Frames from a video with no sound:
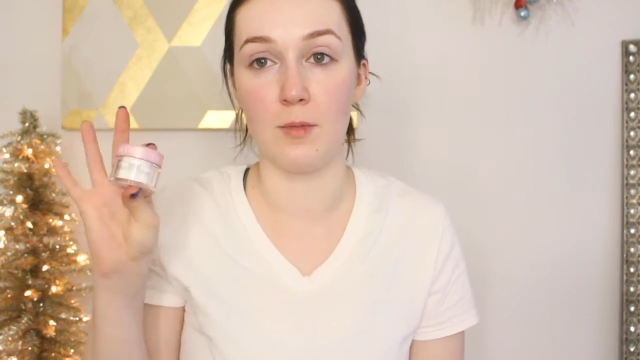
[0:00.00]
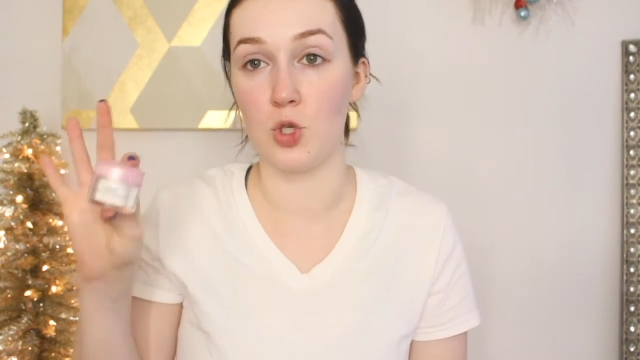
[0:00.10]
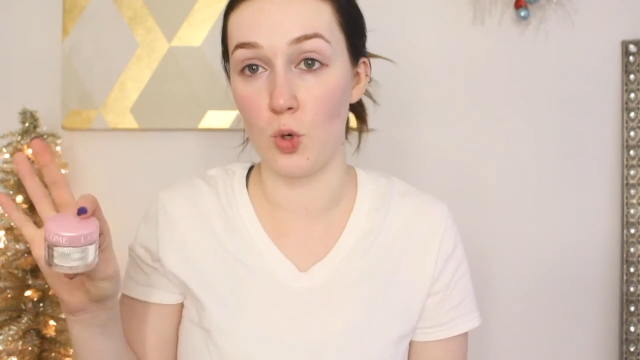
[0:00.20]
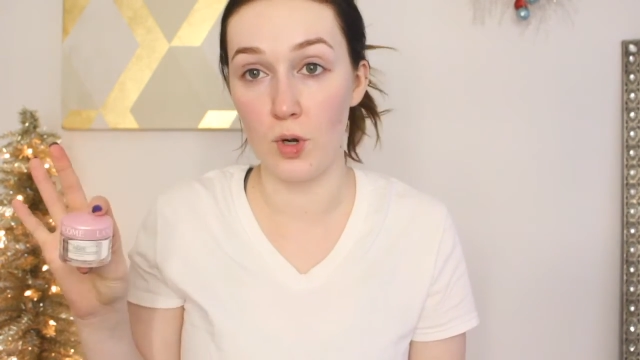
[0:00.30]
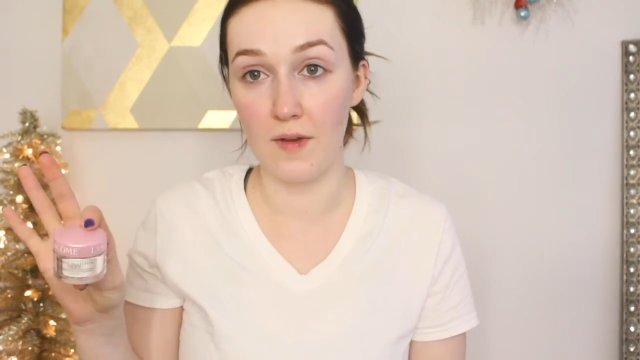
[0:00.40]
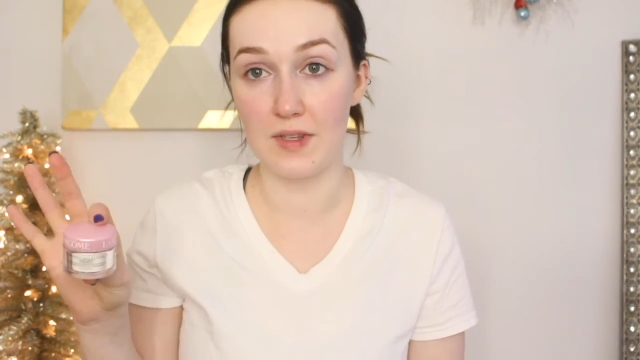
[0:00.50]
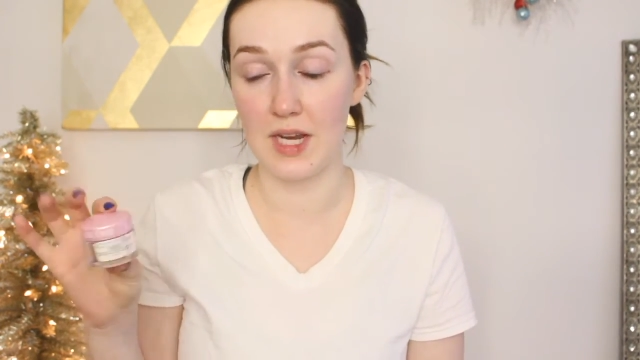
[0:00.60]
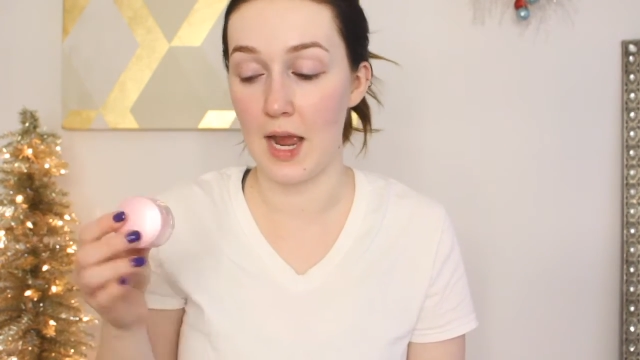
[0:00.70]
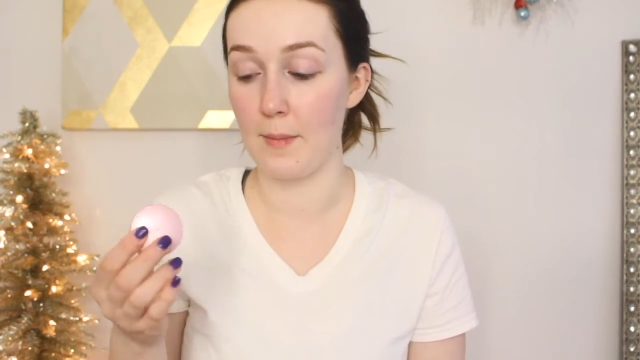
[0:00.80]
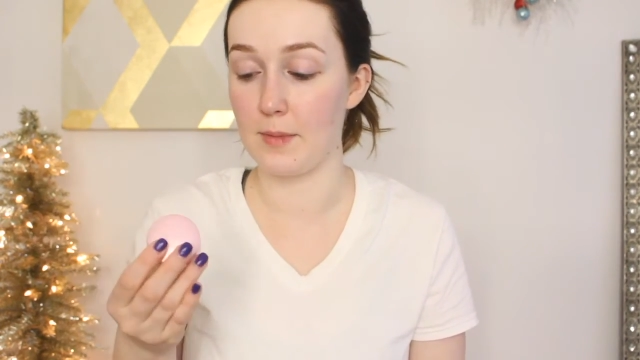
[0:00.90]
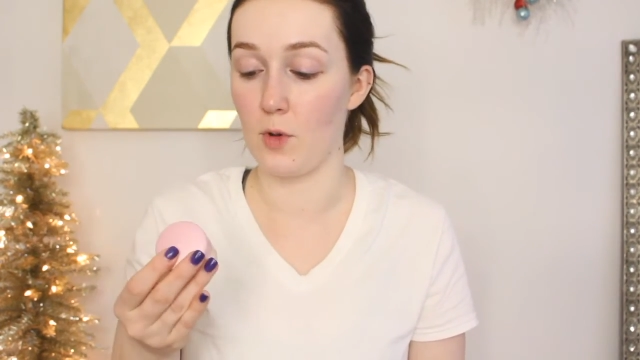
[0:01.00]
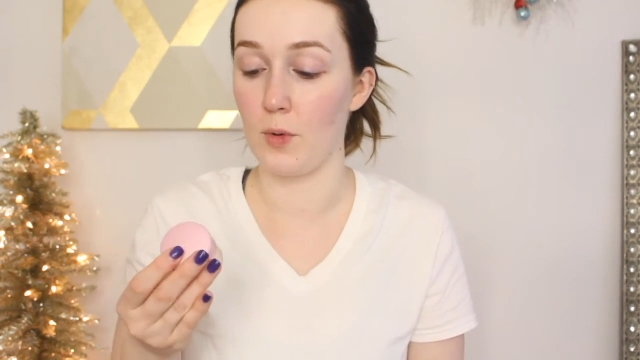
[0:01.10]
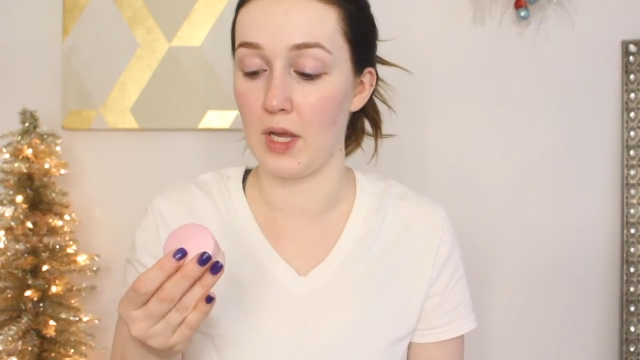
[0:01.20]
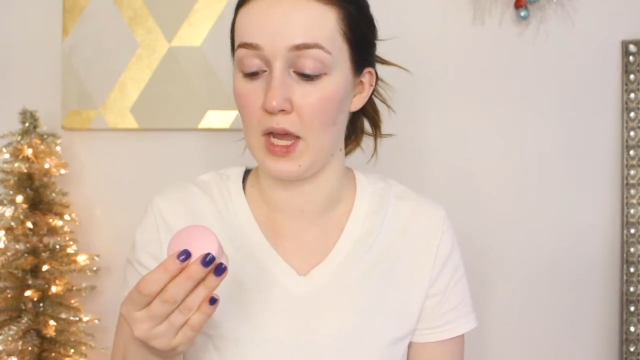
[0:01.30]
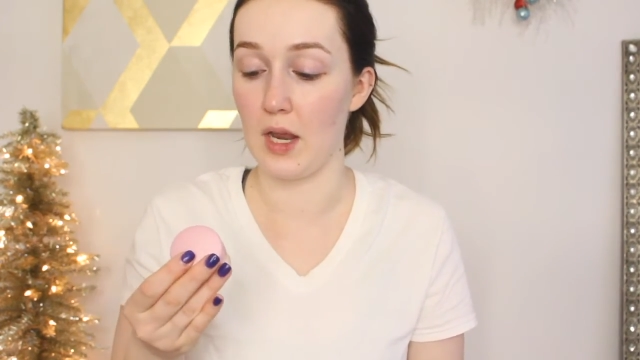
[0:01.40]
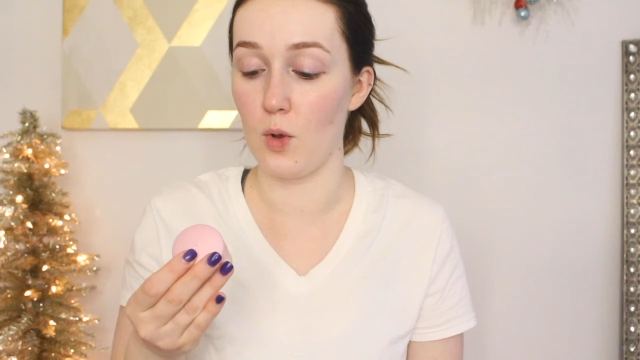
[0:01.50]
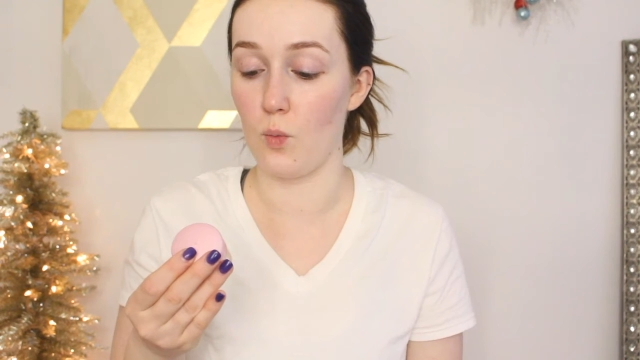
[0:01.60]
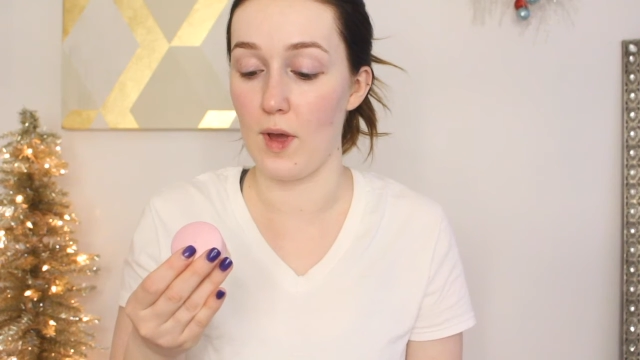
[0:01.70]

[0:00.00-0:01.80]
the majority of the time I'm going in